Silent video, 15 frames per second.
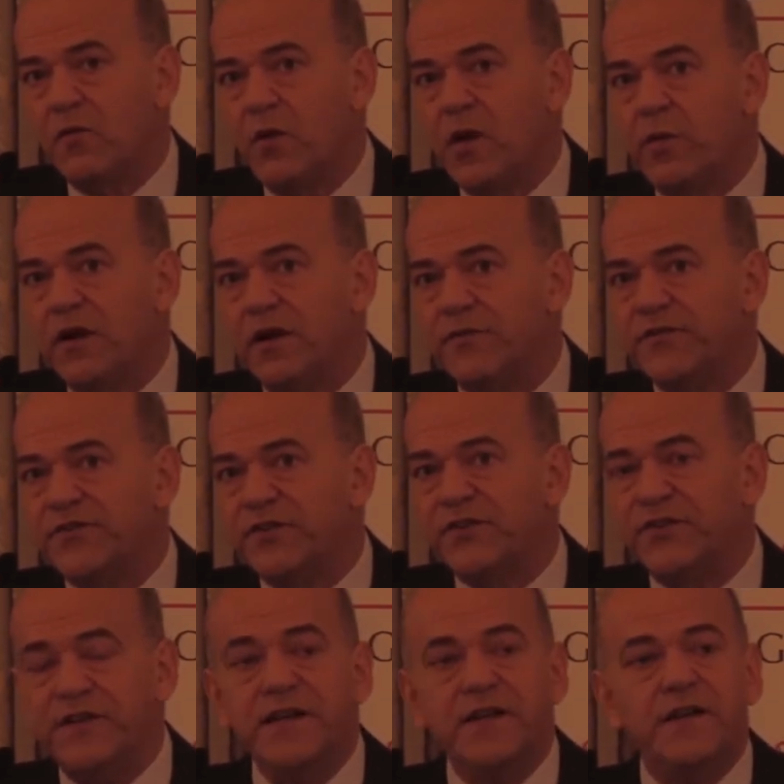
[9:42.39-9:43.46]
we will have
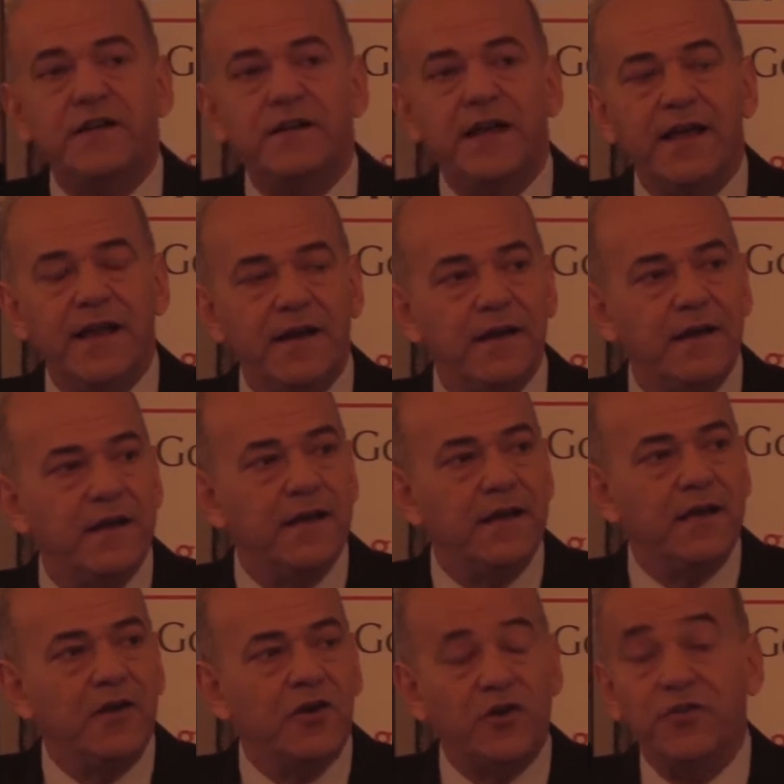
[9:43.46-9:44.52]
succeeded in
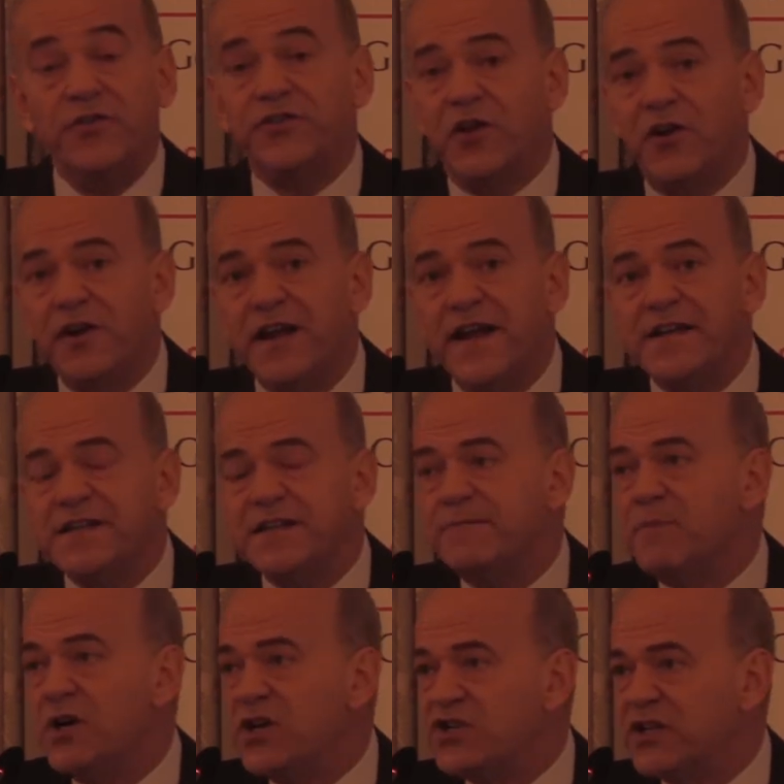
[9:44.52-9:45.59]
consolidating
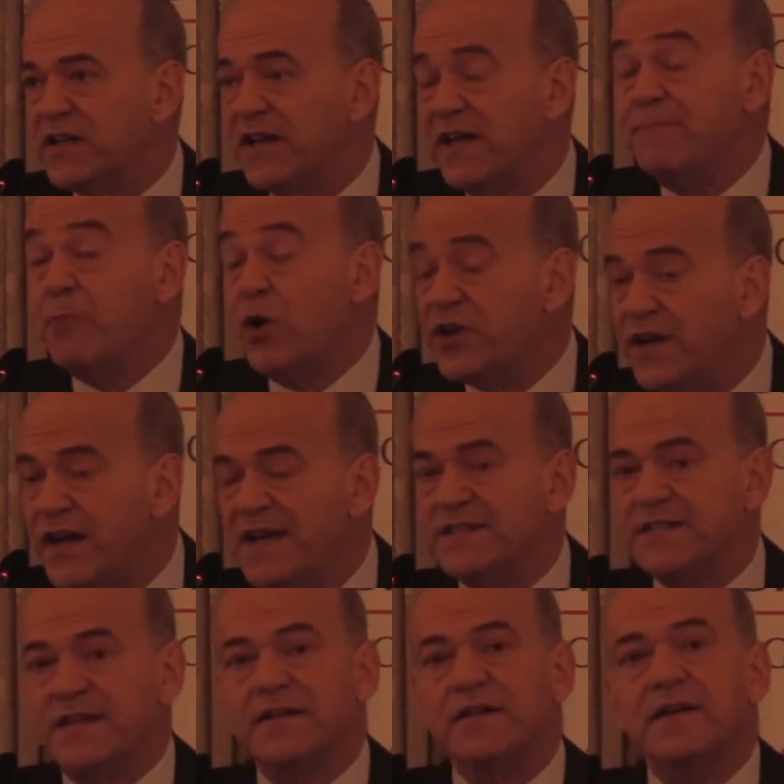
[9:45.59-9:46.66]
and merging and
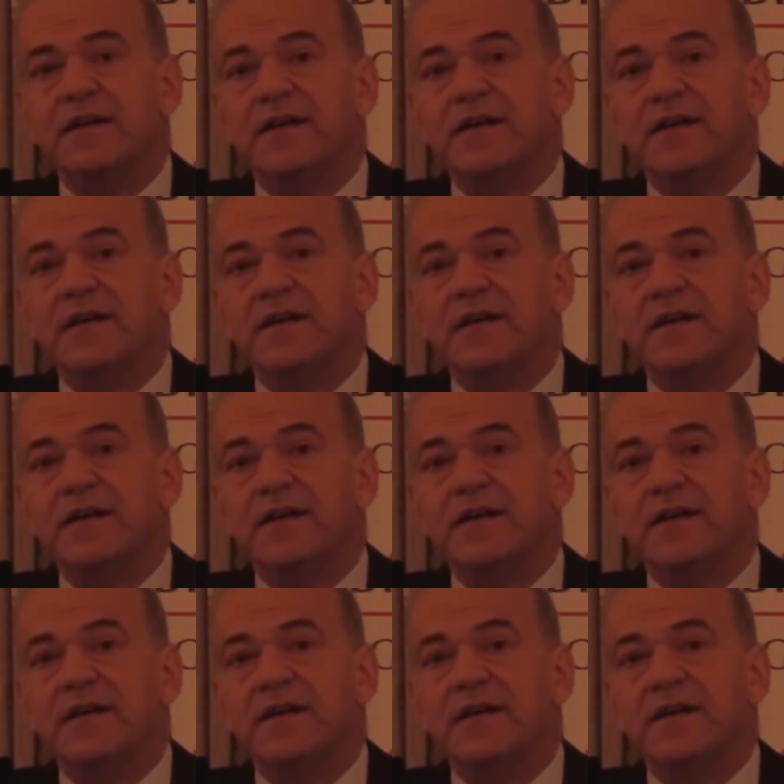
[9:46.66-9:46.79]
modernizing